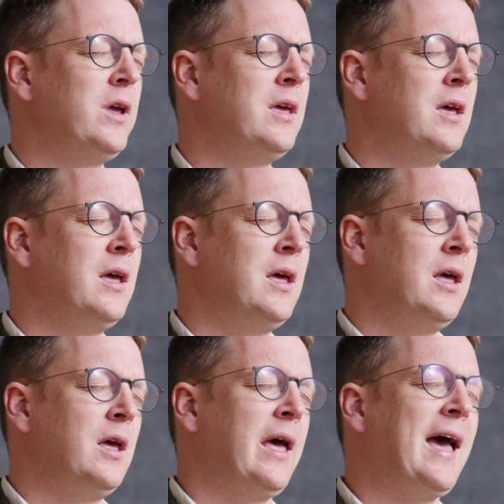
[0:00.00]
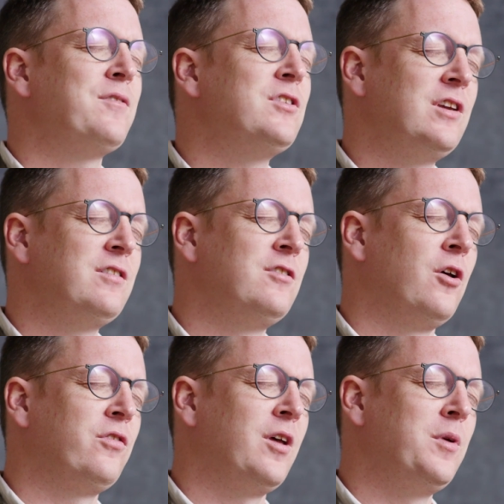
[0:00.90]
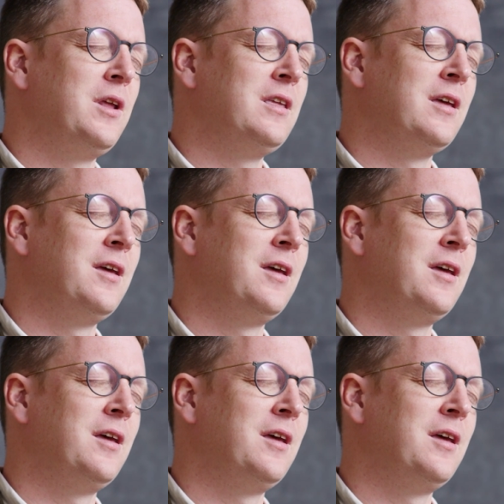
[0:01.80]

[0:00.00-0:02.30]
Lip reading: We have in Jesus not somebody,